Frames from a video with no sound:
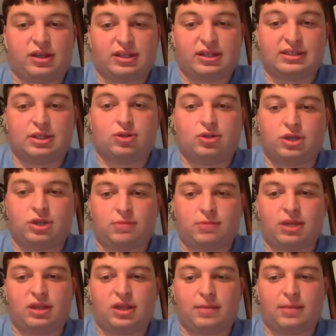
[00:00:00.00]
and they still nearly
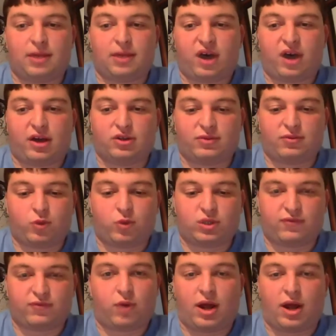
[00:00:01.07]
made the NBA Finals if it
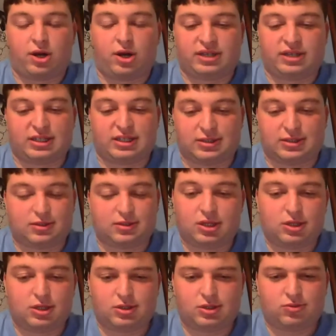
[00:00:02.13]
wasn't for Ron Artest's
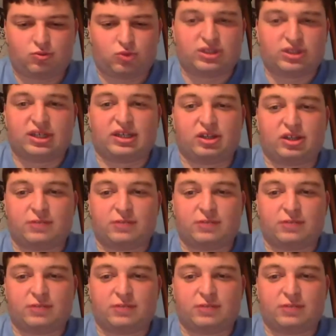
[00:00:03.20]
ridiculous